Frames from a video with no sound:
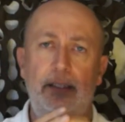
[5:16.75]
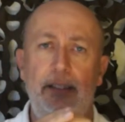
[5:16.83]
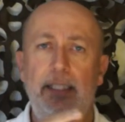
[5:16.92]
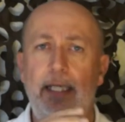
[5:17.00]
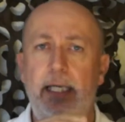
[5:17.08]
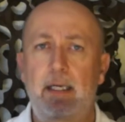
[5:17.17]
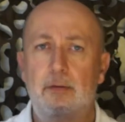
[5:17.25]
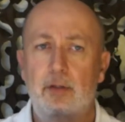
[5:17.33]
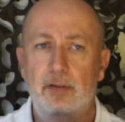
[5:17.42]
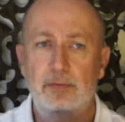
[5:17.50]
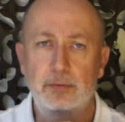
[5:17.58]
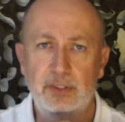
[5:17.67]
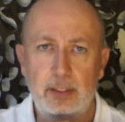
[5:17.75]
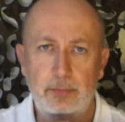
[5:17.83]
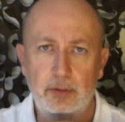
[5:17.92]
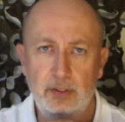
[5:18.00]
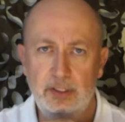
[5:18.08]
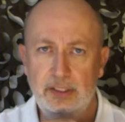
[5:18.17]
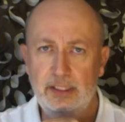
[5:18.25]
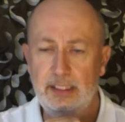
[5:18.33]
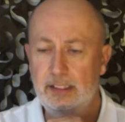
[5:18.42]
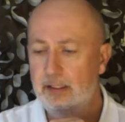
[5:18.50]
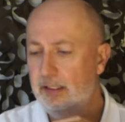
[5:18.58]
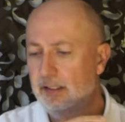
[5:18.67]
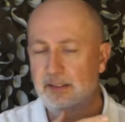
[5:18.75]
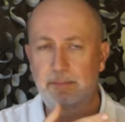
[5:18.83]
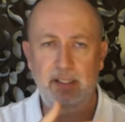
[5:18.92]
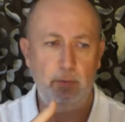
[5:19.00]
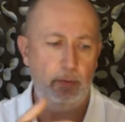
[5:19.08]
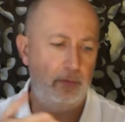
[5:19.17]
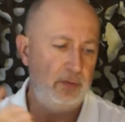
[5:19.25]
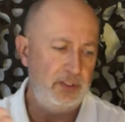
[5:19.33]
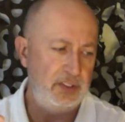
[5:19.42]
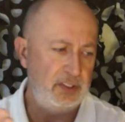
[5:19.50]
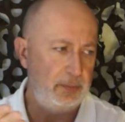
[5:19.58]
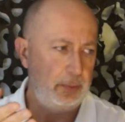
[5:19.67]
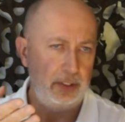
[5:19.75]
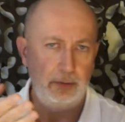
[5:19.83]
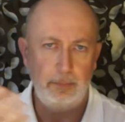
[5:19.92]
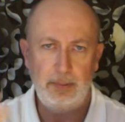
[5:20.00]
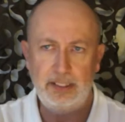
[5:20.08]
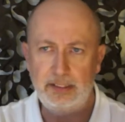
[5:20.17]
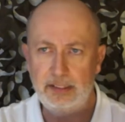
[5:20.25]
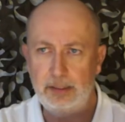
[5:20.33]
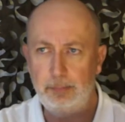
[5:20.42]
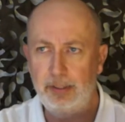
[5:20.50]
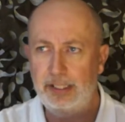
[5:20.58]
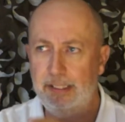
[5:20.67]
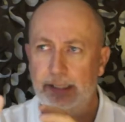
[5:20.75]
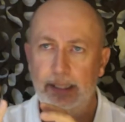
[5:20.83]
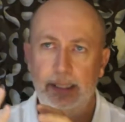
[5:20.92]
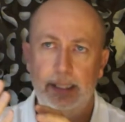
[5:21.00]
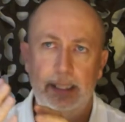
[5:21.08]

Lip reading: you get air rifles coming on the scene, and it doesn't matter whether it's a Springer, a PCP,